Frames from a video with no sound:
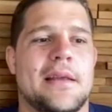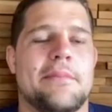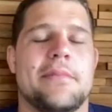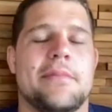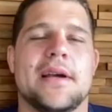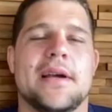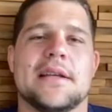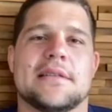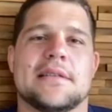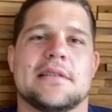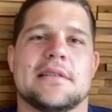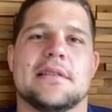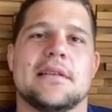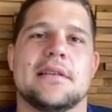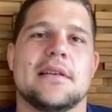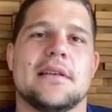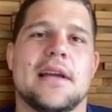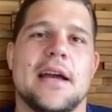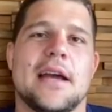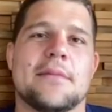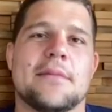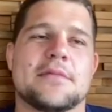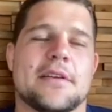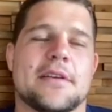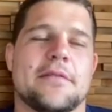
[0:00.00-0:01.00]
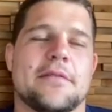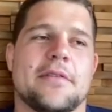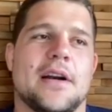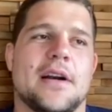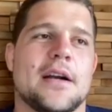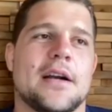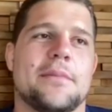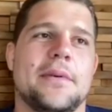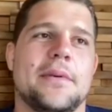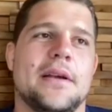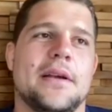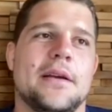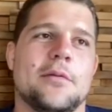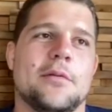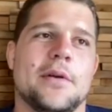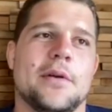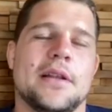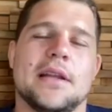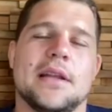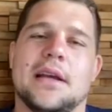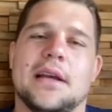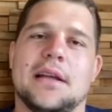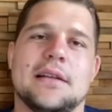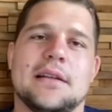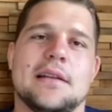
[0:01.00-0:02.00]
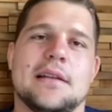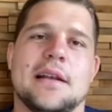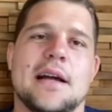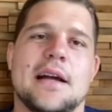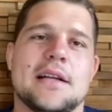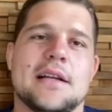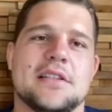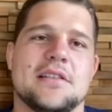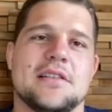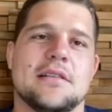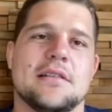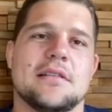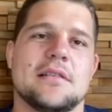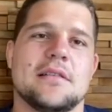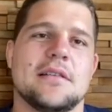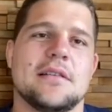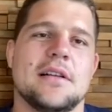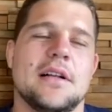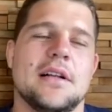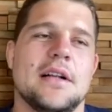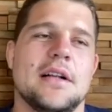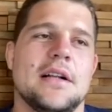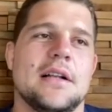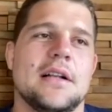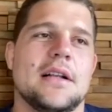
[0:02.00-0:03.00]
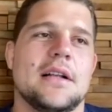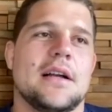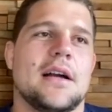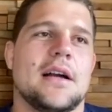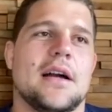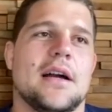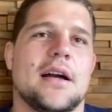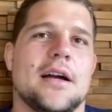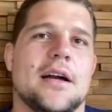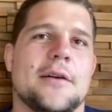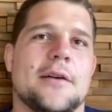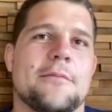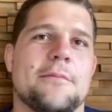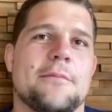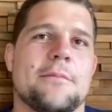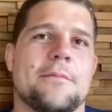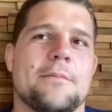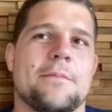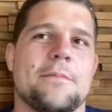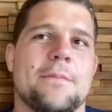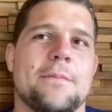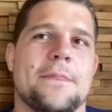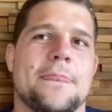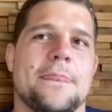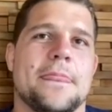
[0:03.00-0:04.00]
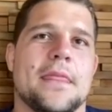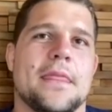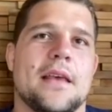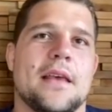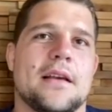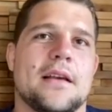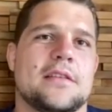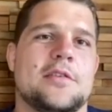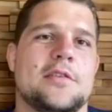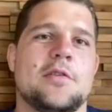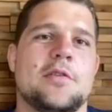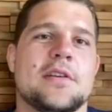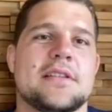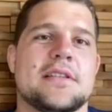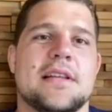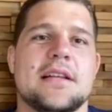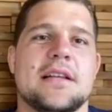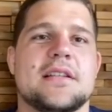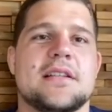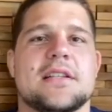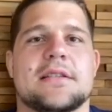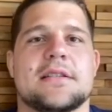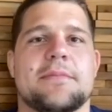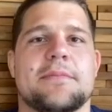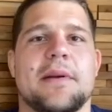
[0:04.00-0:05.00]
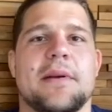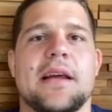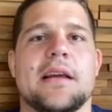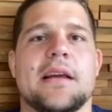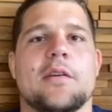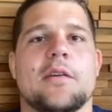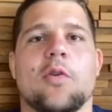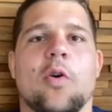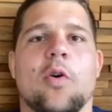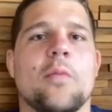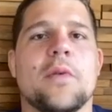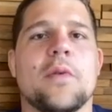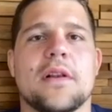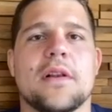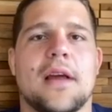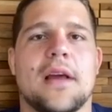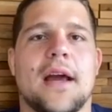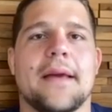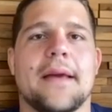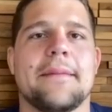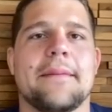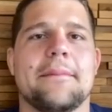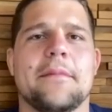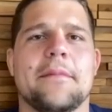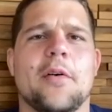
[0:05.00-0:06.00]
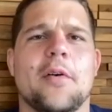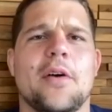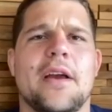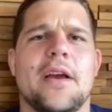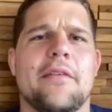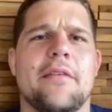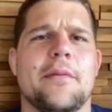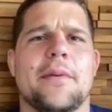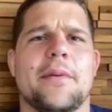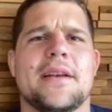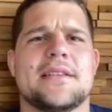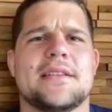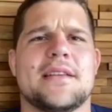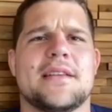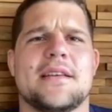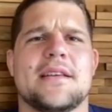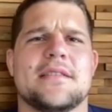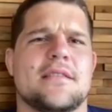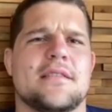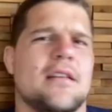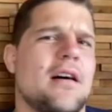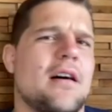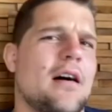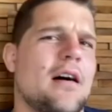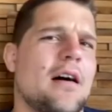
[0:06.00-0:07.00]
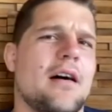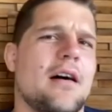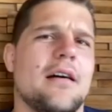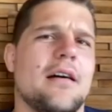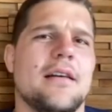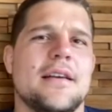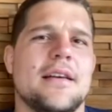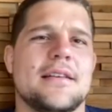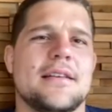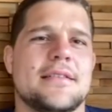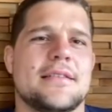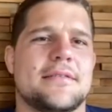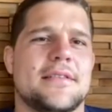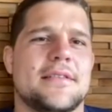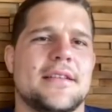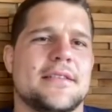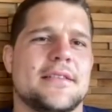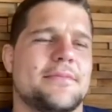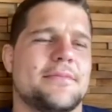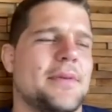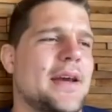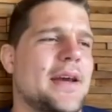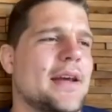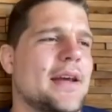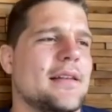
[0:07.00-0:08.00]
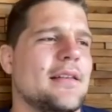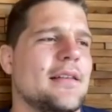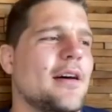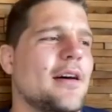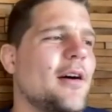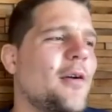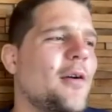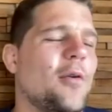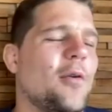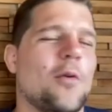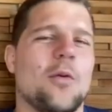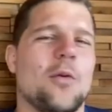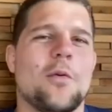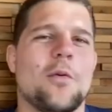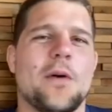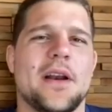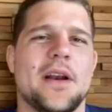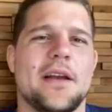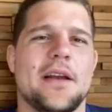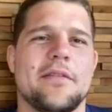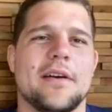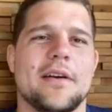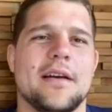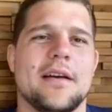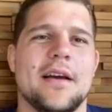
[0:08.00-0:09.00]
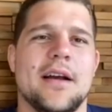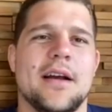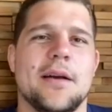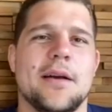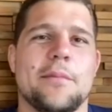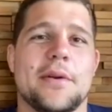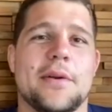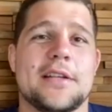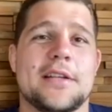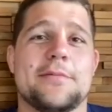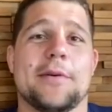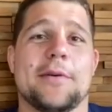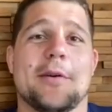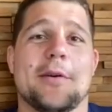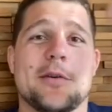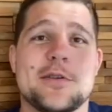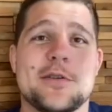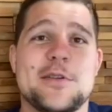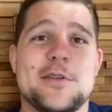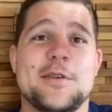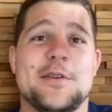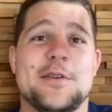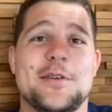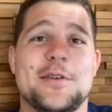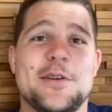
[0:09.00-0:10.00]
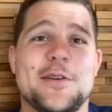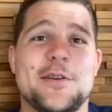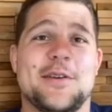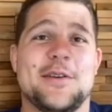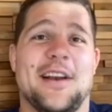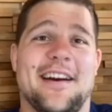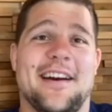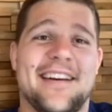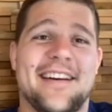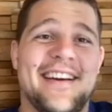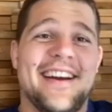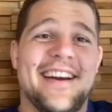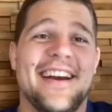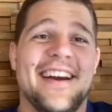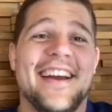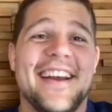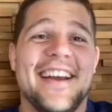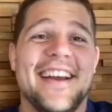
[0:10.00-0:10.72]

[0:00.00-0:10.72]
best games of rugby when they're international, um, as soon as they just play a normal game, everybody says, "No, he's he's bad now" or whatever. But it's because you, you like